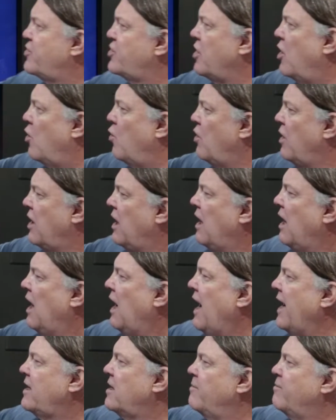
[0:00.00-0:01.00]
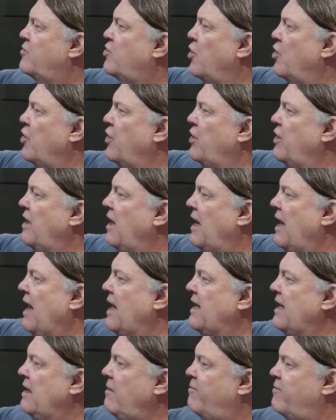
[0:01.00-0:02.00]
So I can turn
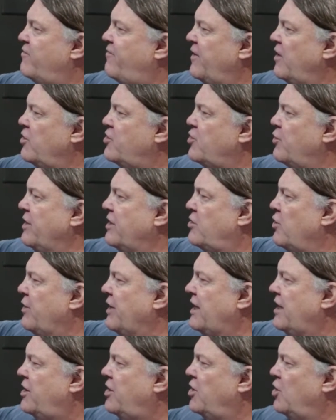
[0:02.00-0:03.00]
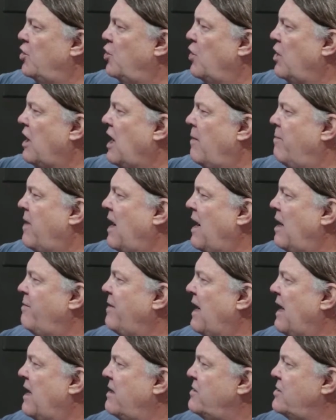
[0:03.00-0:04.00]
any filter into an EQ or a
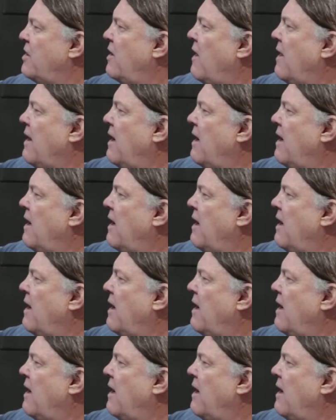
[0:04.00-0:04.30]
bypass,